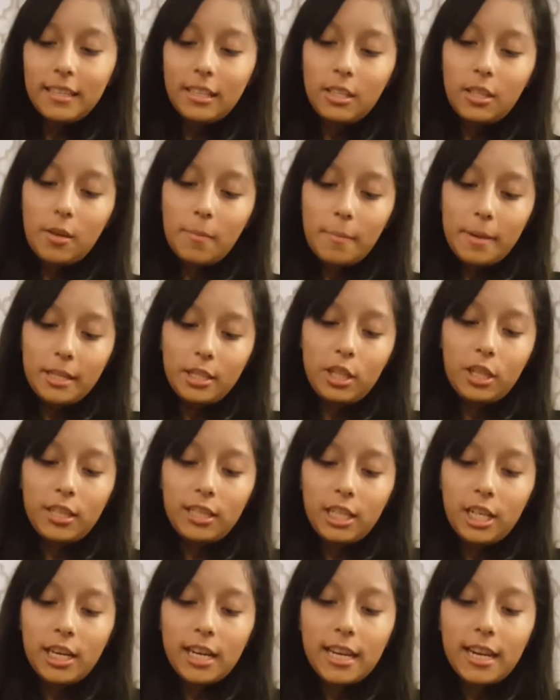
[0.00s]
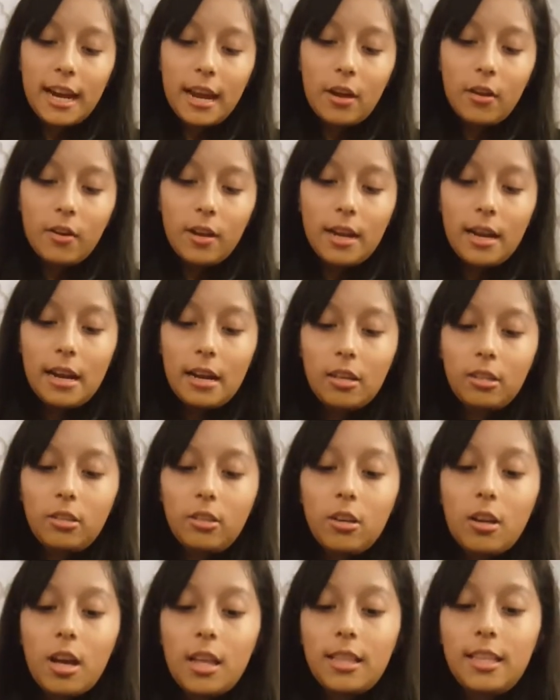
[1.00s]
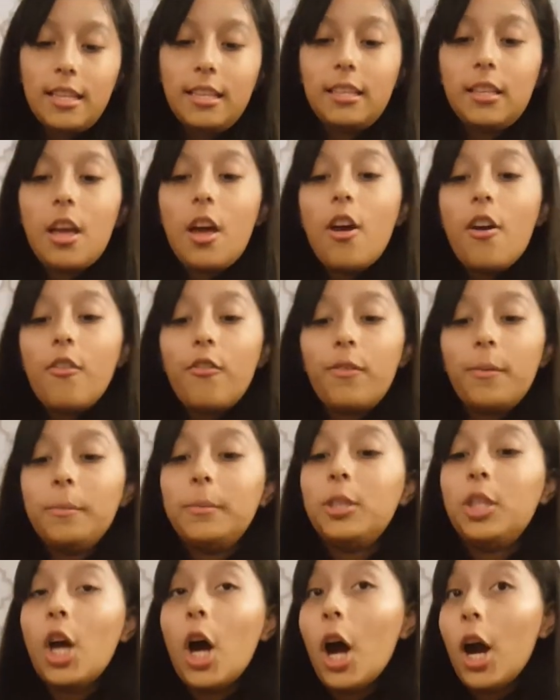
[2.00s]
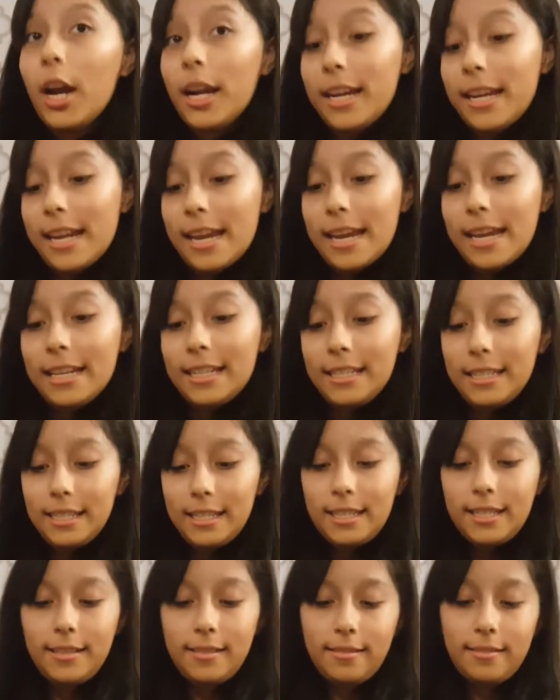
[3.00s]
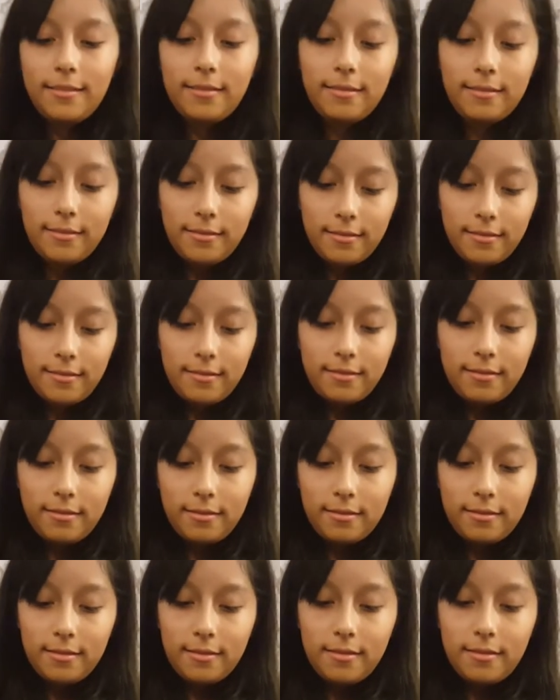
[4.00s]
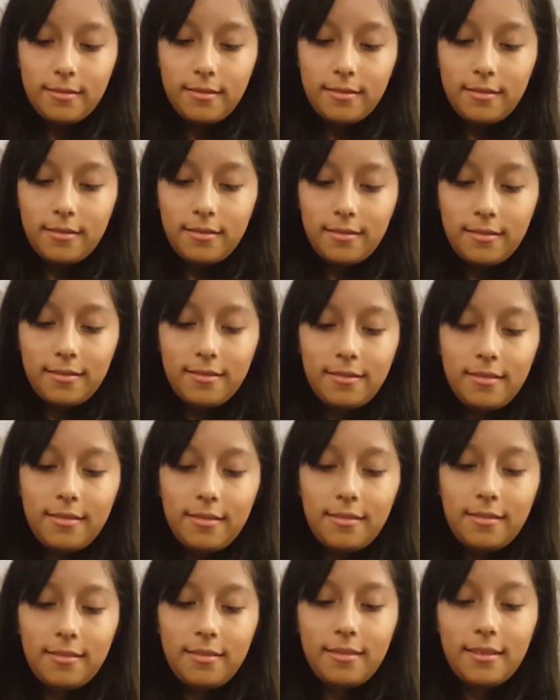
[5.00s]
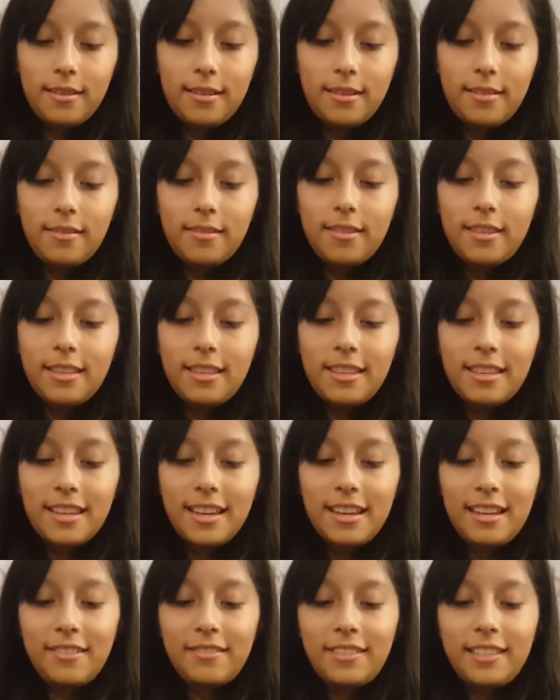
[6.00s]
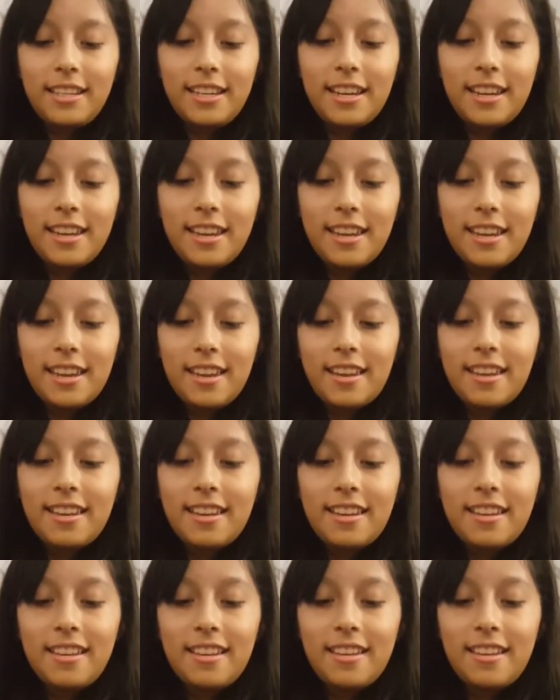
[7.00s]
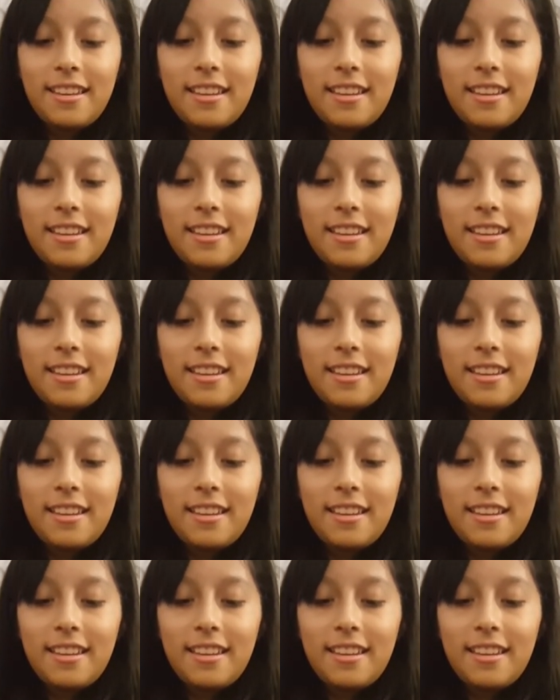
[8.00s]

So make sure to check it out. And I also got this from Target. Already said that. Mm, this is kind of sticky. Ah!